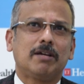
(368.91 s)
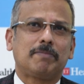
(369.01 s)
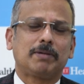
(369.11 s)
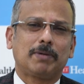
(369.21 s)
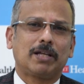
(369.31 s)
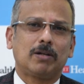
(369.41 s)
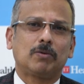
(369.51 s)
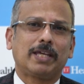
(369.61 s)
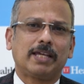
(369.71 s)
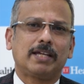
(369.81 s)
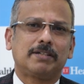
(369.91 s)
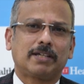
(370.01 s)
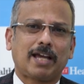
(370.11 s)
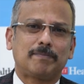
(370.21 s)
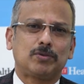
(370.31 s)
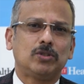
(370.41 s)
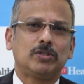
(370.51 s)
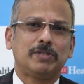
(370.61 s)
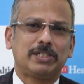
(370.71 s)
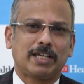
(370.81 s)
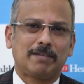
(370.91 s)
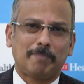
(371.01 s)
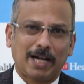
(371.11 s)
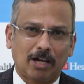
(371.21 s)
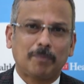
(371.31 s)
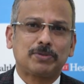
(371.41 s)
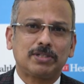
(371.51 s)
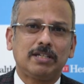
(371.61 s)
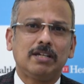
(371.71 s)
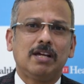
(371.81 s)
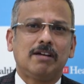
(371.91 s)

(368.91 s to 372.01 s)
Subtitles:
people are looking at capsules which can biopsy